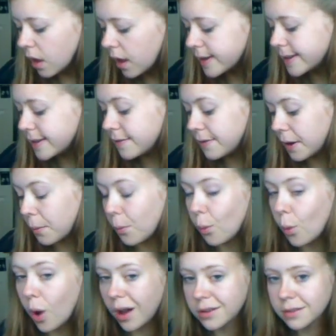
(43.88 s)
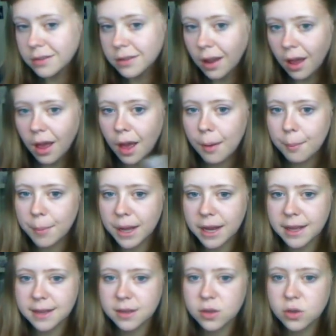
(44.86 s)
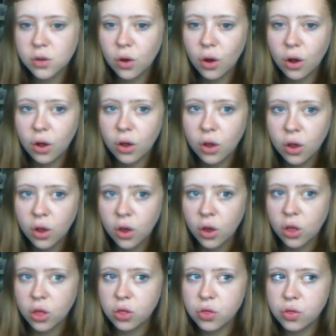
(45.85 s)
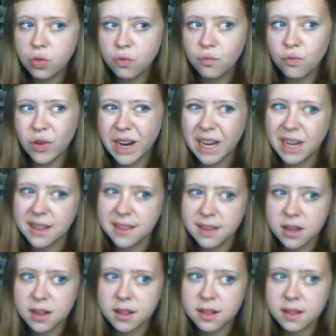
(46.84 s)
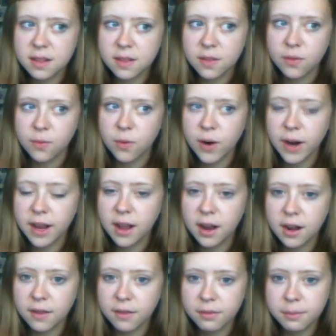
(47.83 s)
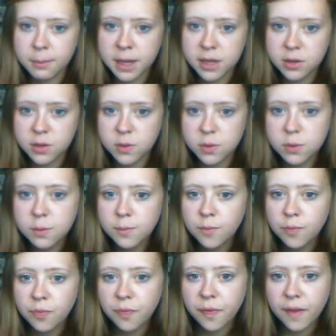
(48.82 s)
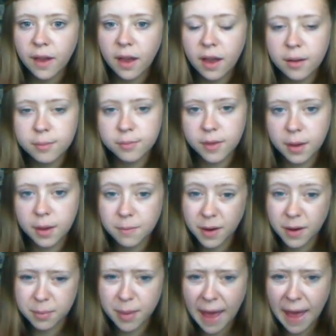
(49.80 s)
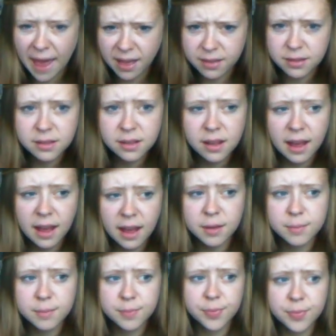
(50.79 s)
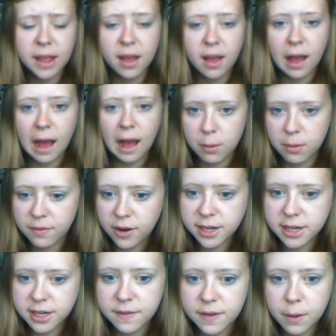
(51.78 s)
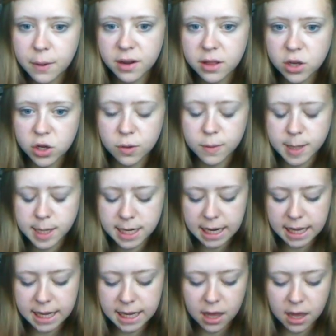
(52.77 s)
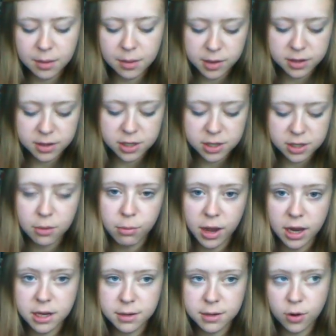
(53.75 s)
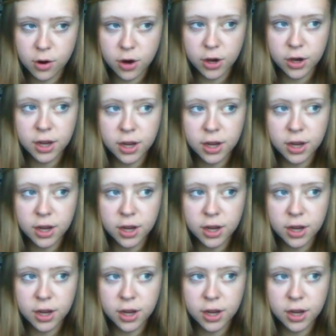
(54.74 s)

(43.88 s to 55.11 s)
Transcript: did find one, but it's not really the right colour for me at all. I'm very pale. However, I did find one in the shop today that I'm going to go and buy tomorrow.